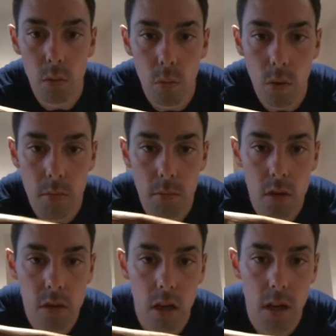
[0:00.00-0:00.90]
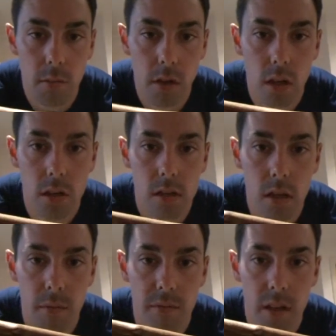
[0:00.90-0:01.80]
one more time, close
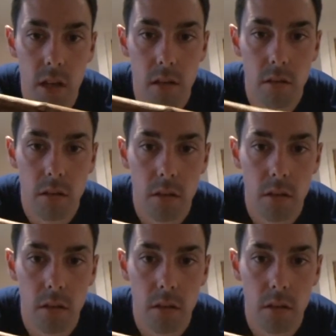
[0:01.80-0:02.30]
up view.